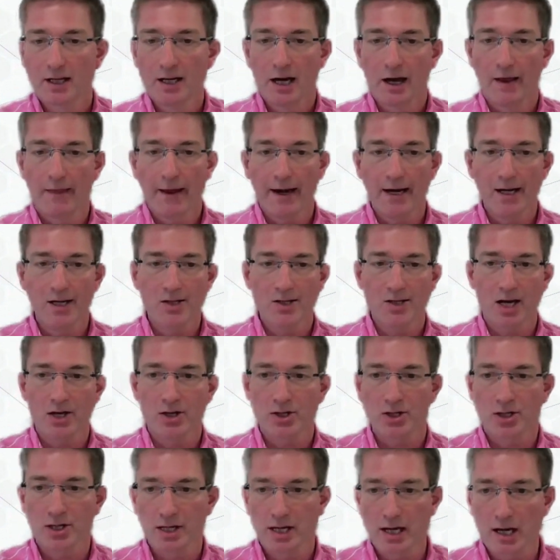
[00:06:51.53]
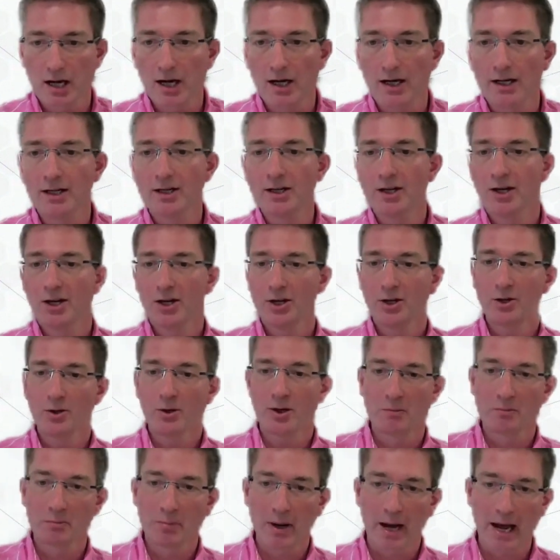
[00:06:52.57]
And then in section 9, you
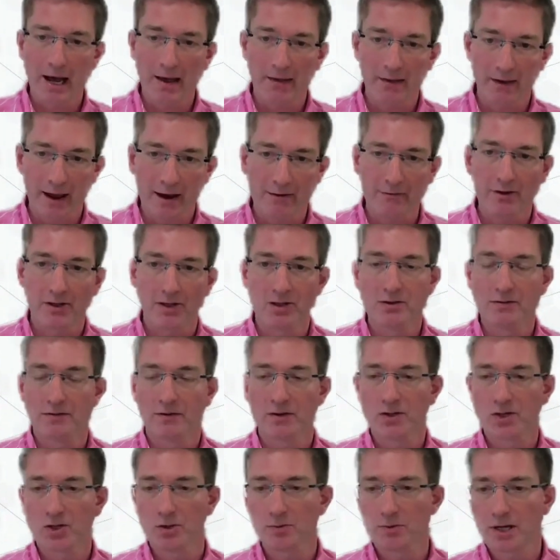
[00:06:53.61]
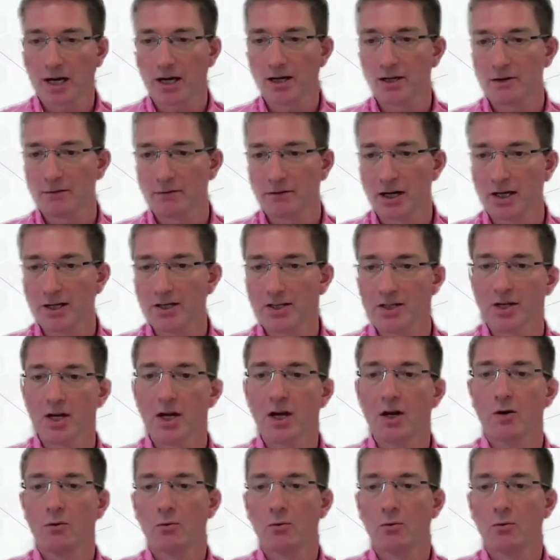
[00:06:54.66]
compare the evidence for subject device